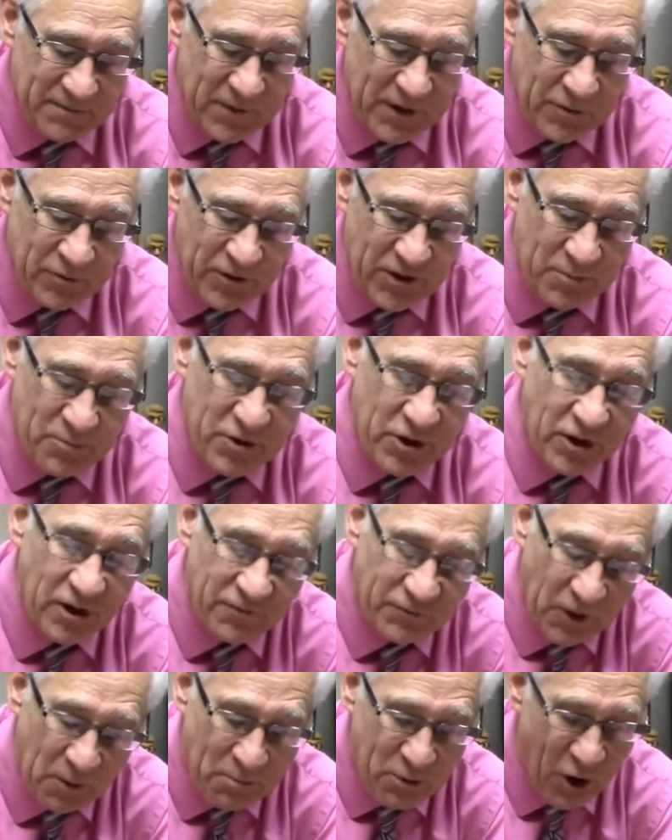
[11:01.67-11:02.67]
with a
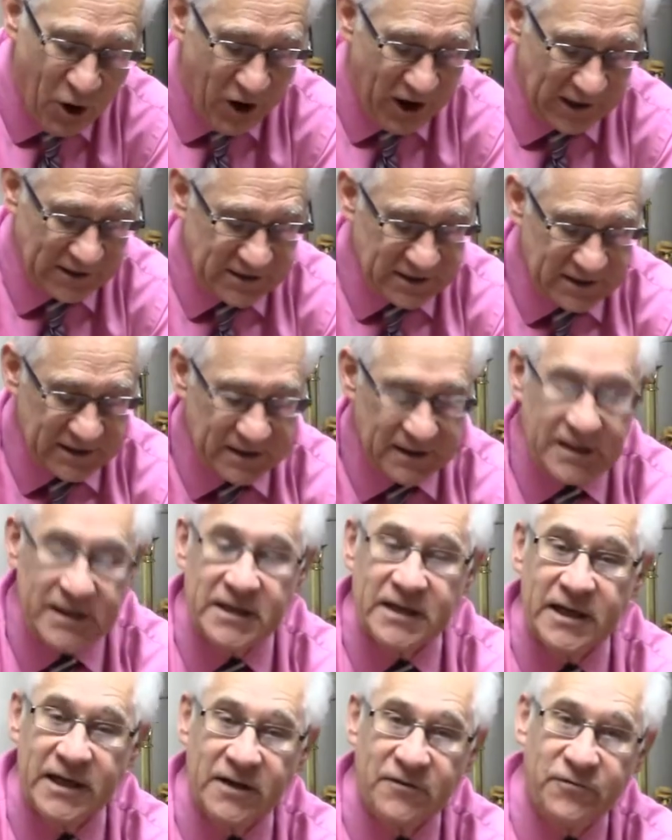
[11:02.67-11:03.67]
beautiful port
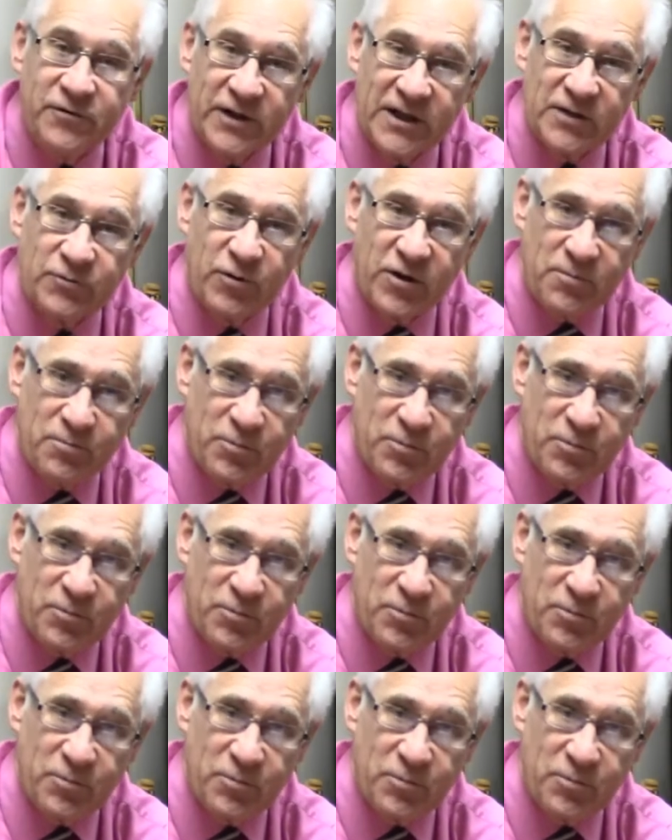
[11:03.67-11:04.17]
and filled with